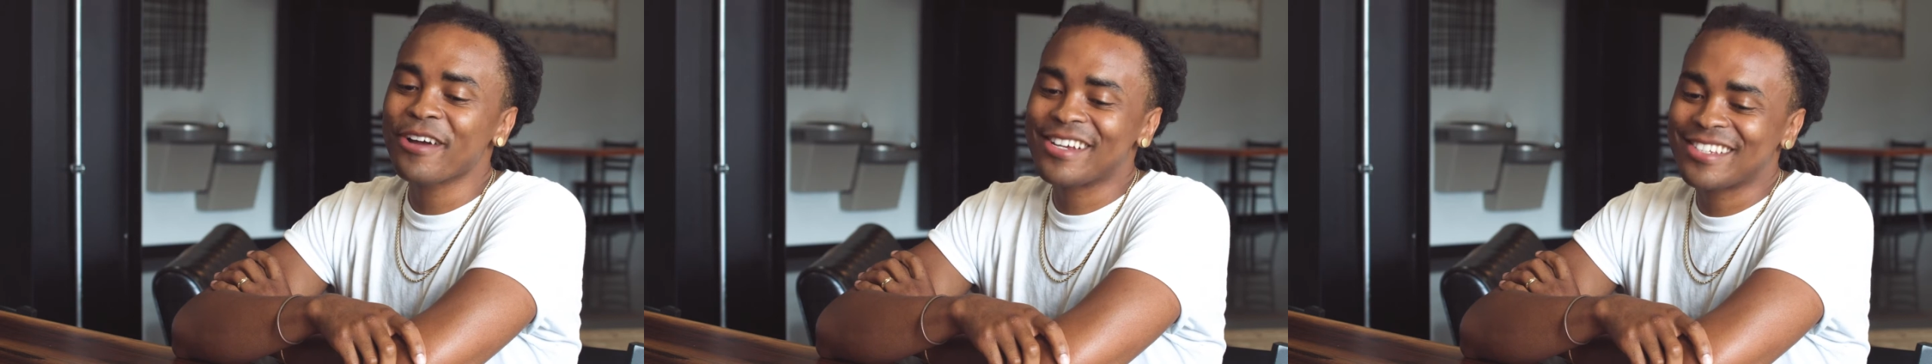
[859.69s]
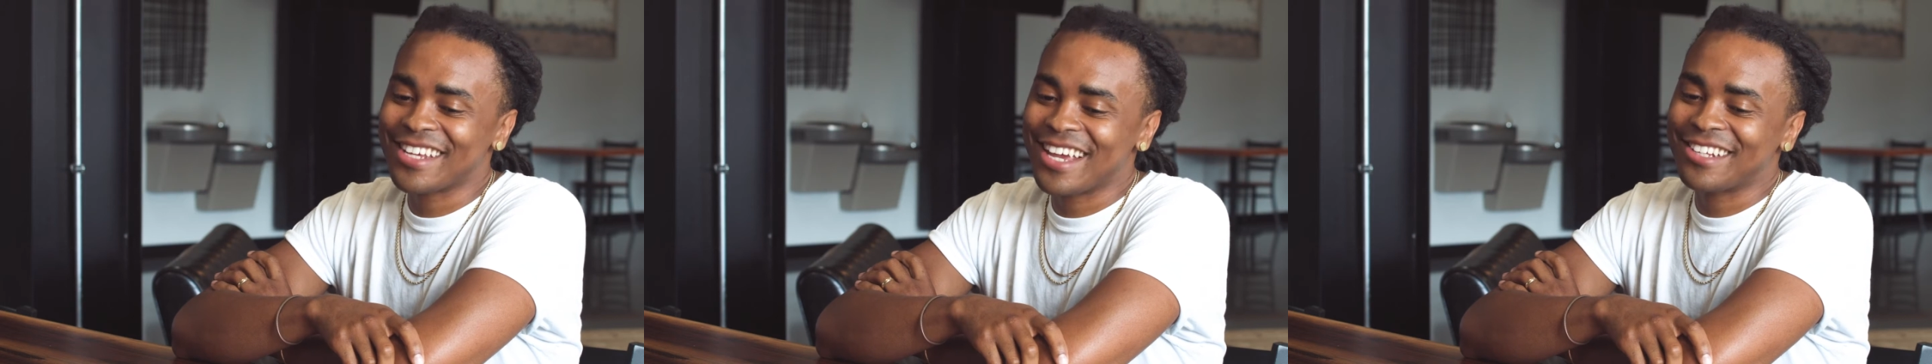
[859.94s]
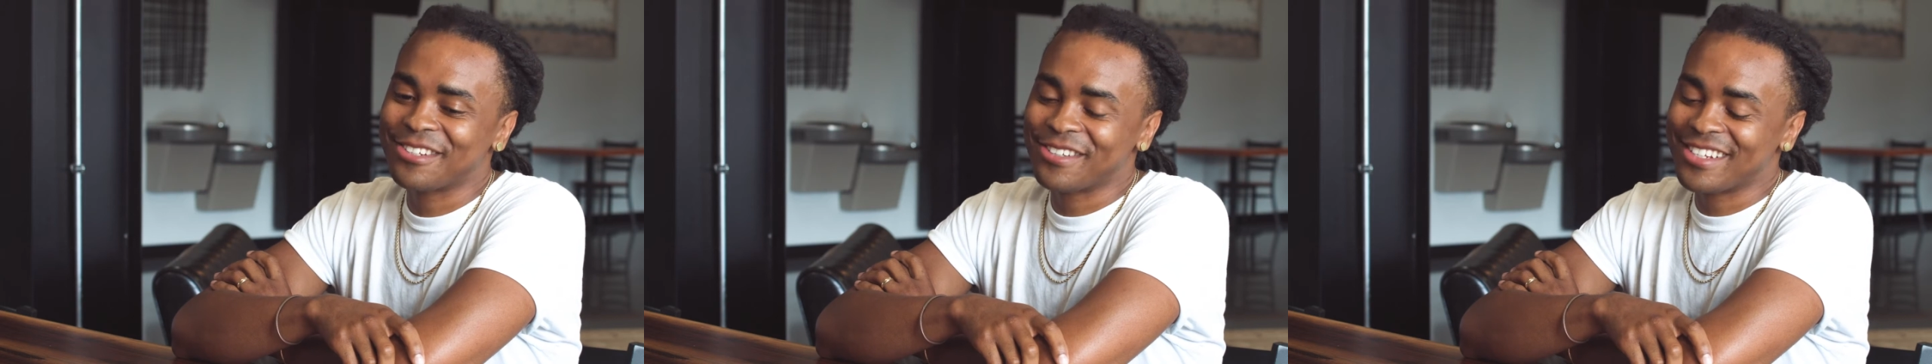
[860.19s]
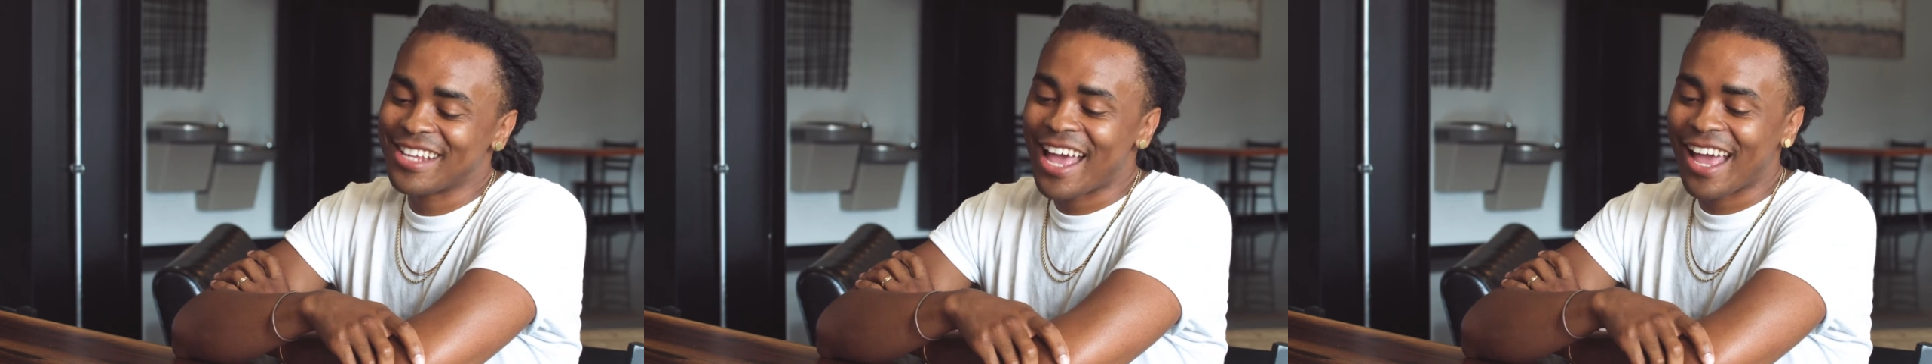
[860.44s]
I answer
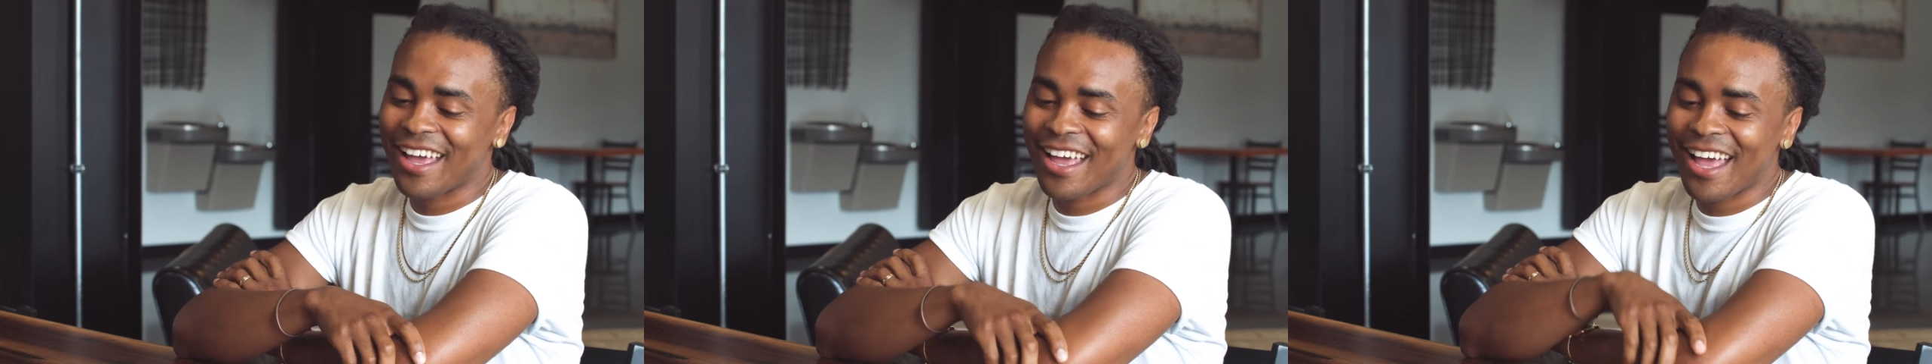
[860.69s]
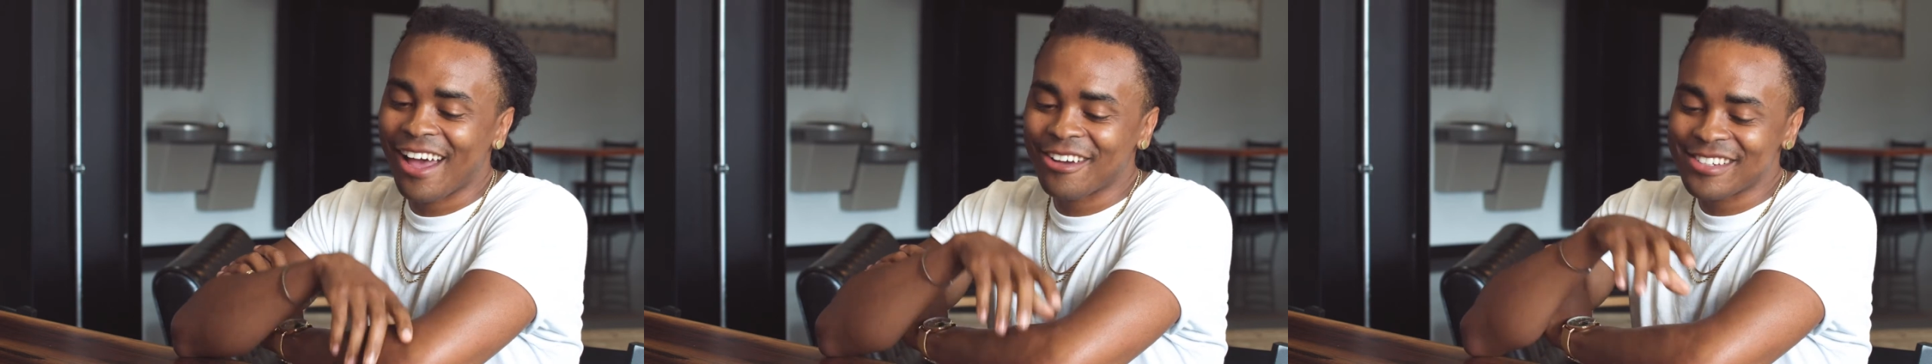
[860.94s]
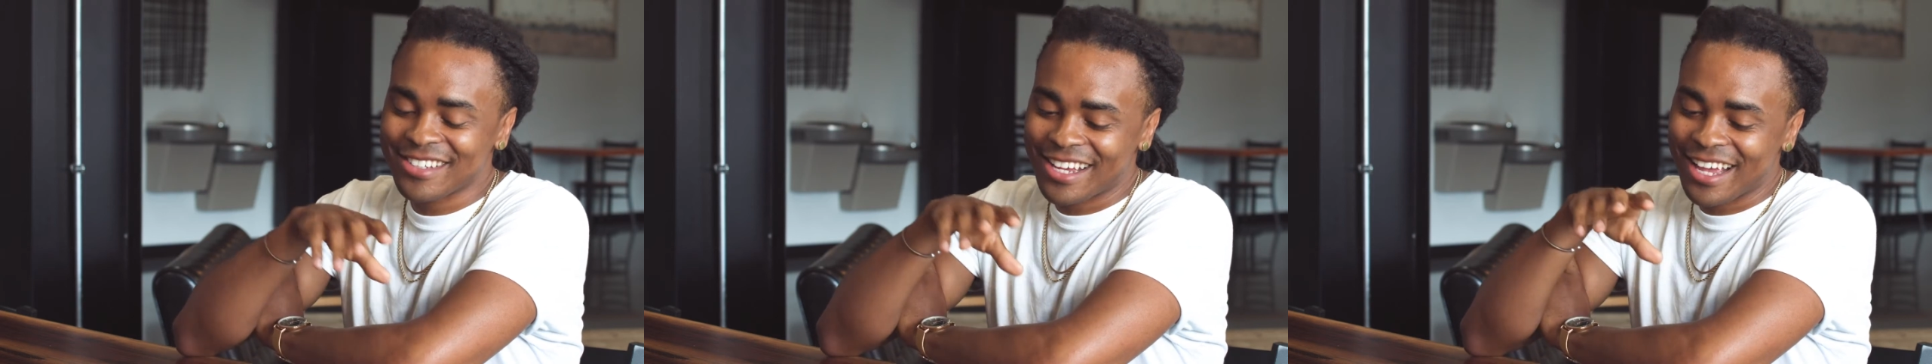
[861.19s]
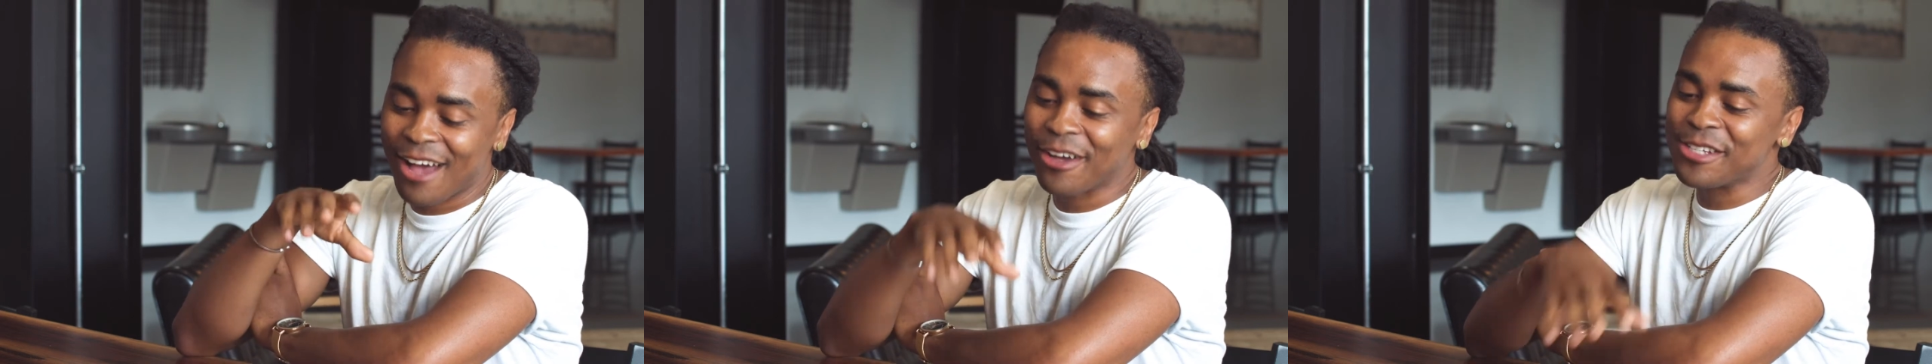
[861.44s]
this, I'll
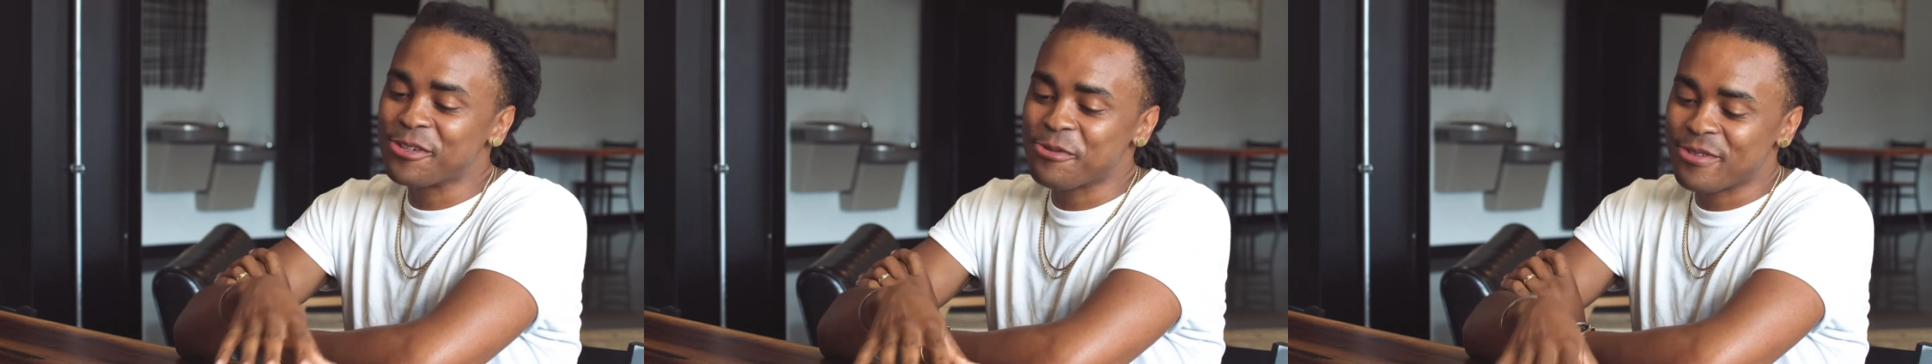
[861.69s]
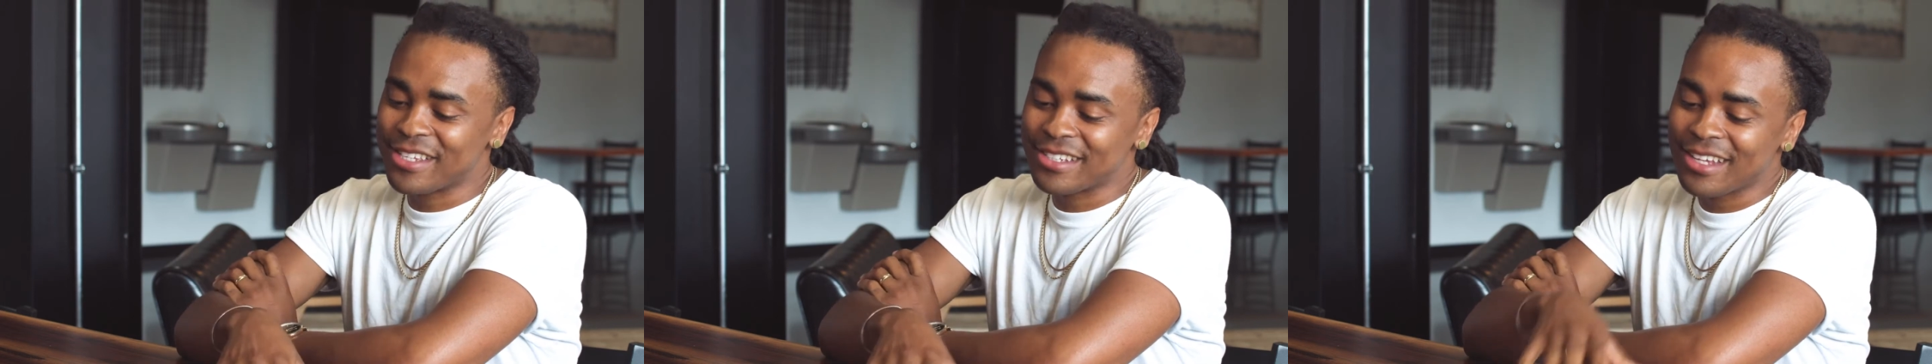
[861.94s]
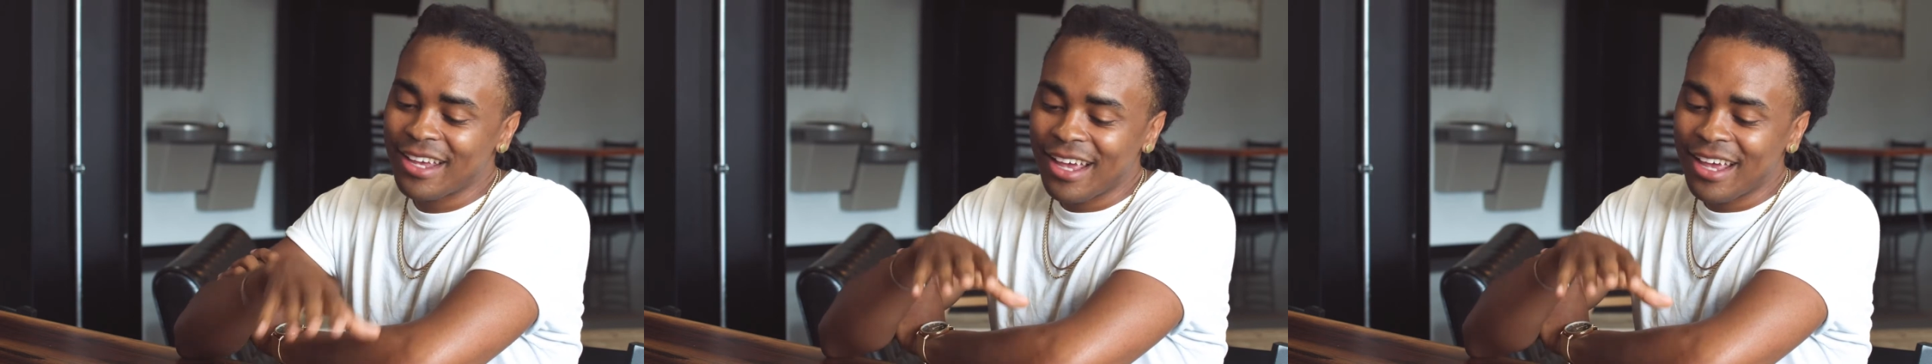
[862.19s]
answer it with this.